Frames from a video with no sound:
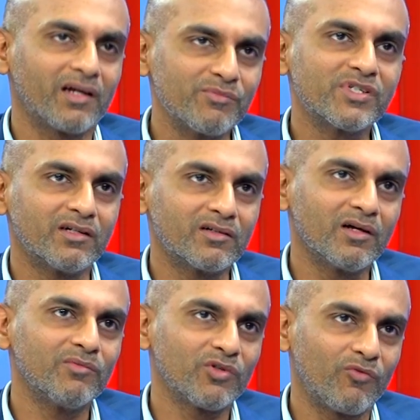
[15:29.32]
comes in
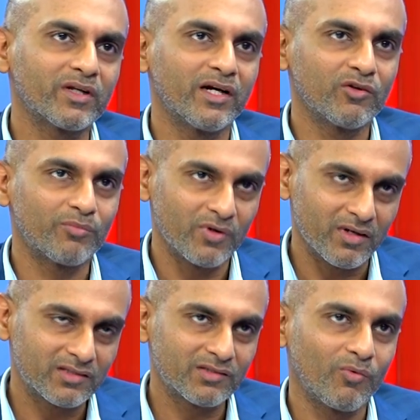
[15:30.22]
terms of what kind of
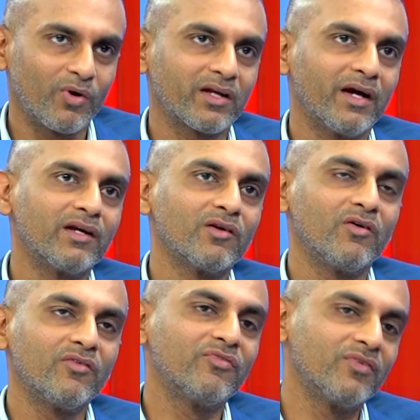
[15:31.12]
products, what kind
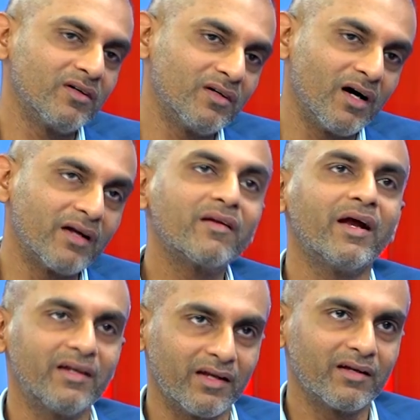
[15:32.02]
of
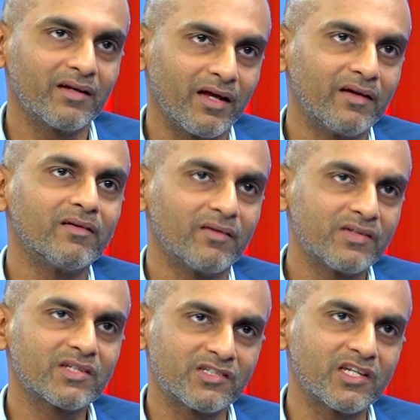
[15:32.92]
underwriting and
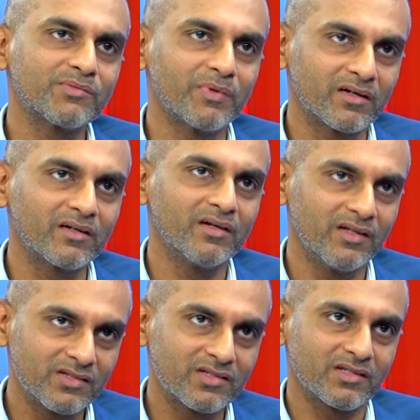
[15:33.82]
risk assessment
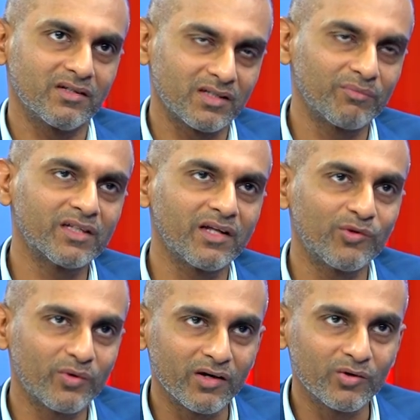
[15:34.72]
is something that
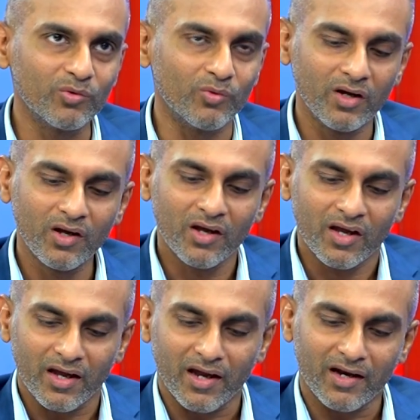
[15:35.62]
you can do.
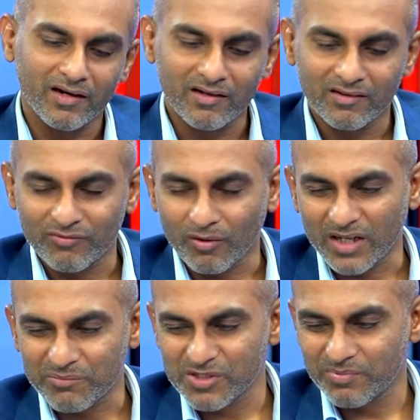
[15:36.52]
And from
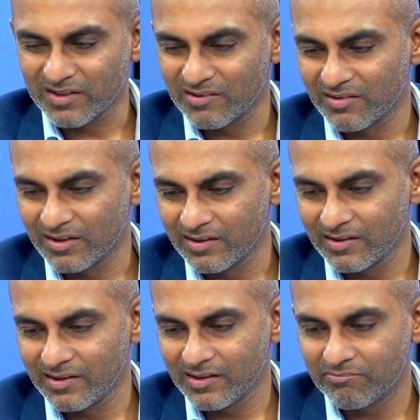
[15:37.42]
that perspective,
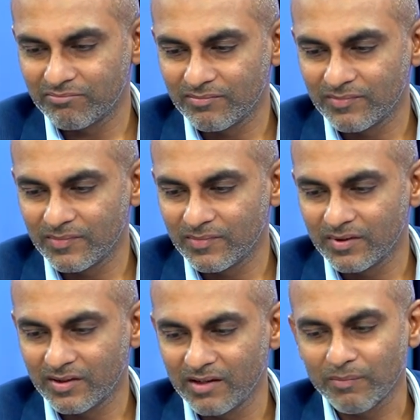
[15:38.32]
clearly
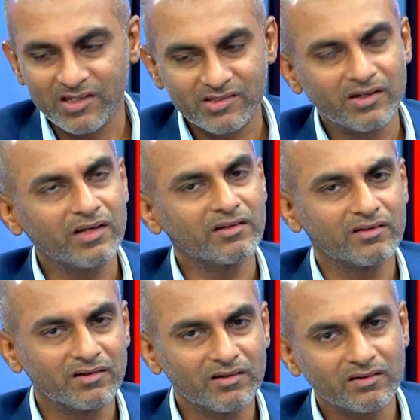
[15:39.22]
reimagining
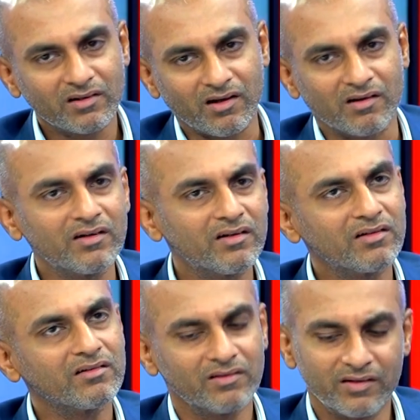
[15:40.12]
the current
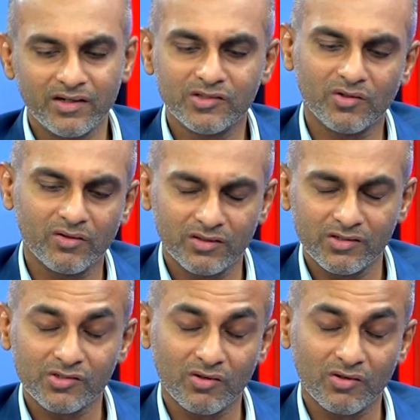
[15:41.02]
reinsurance